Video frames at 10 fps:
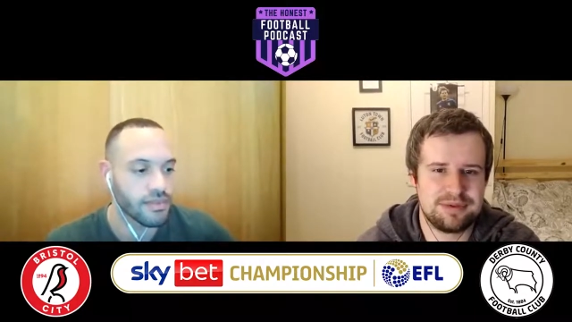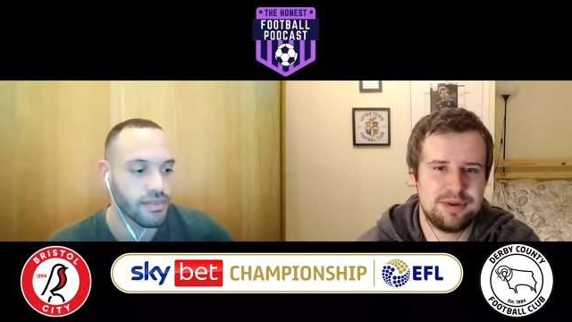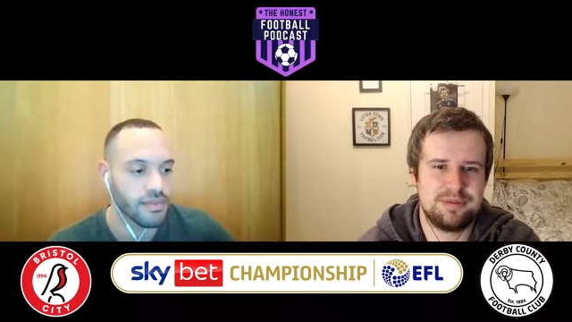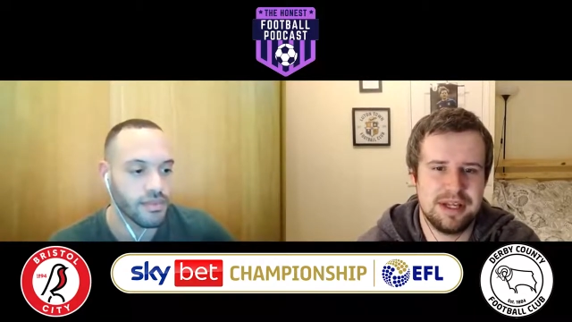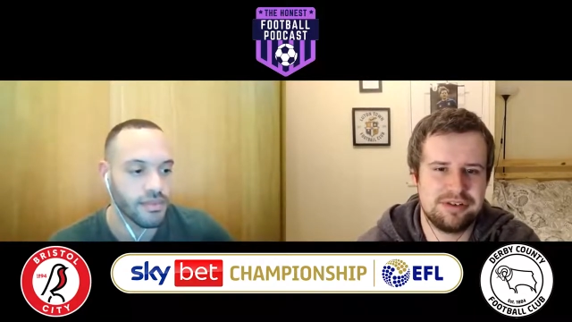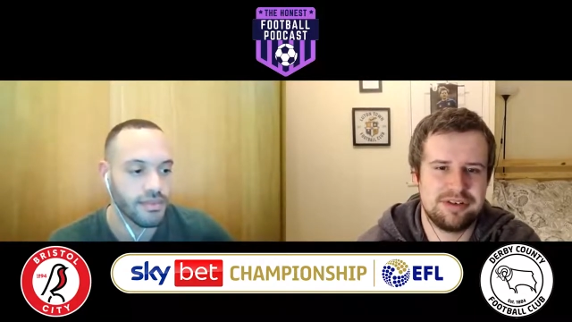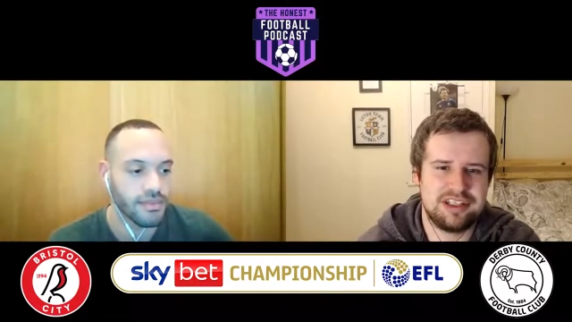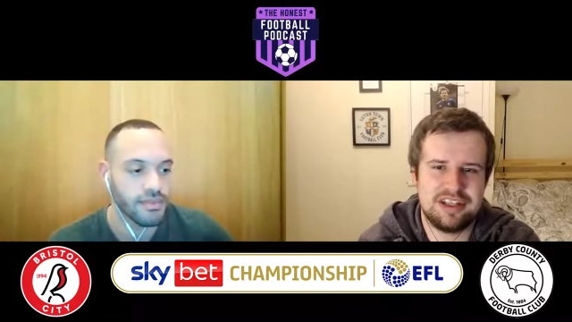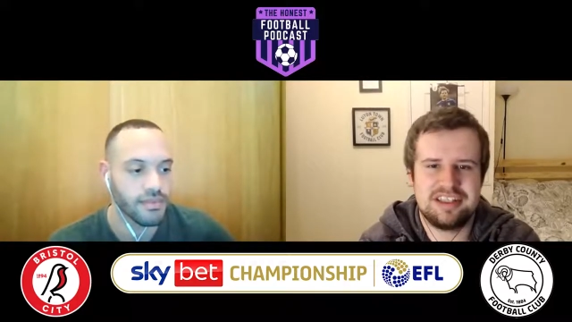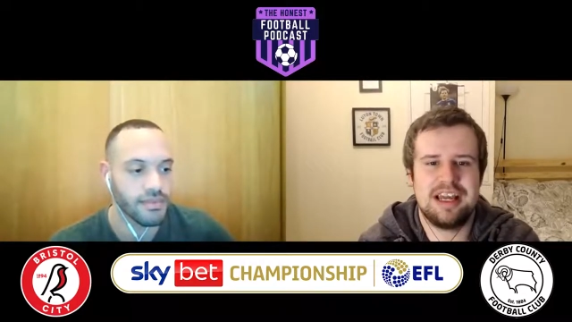Speaker 1: We'll be
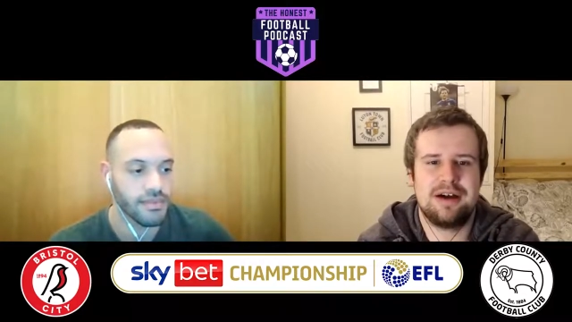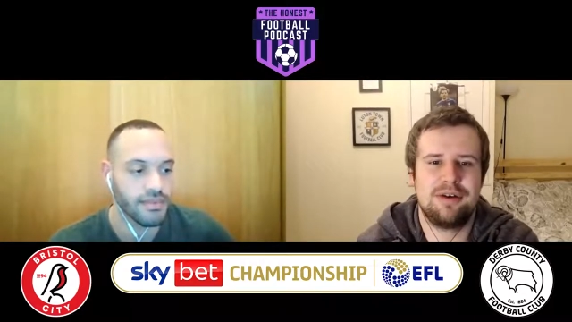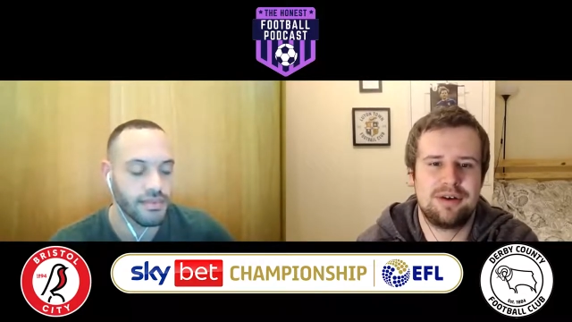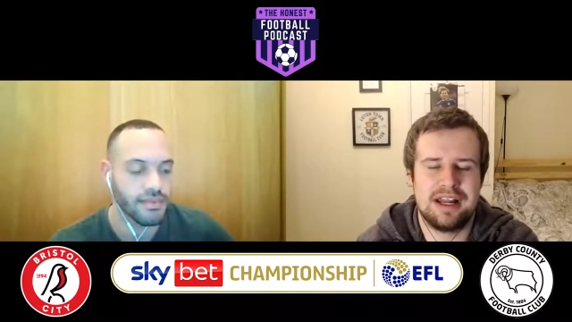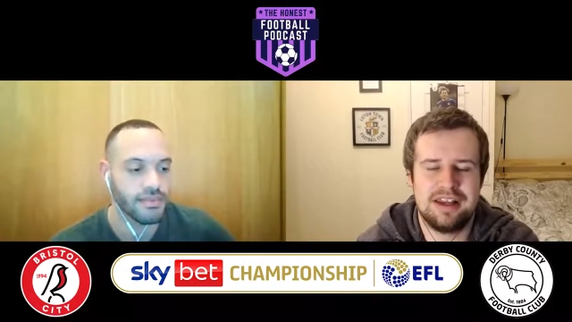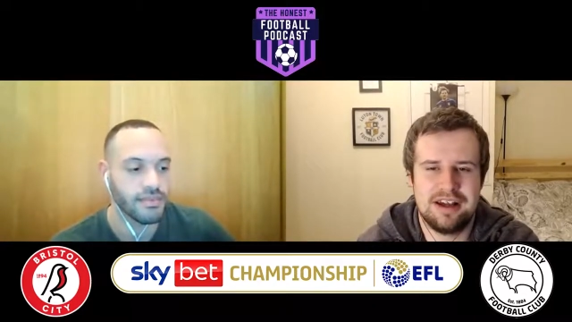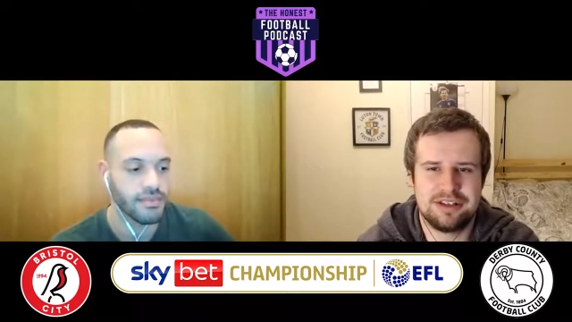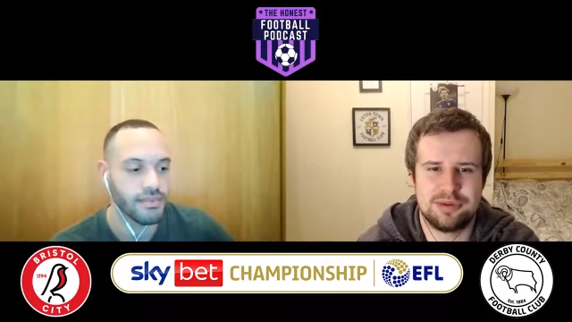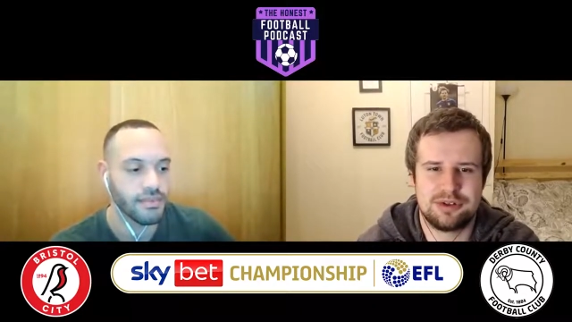interested to see how long that lasts.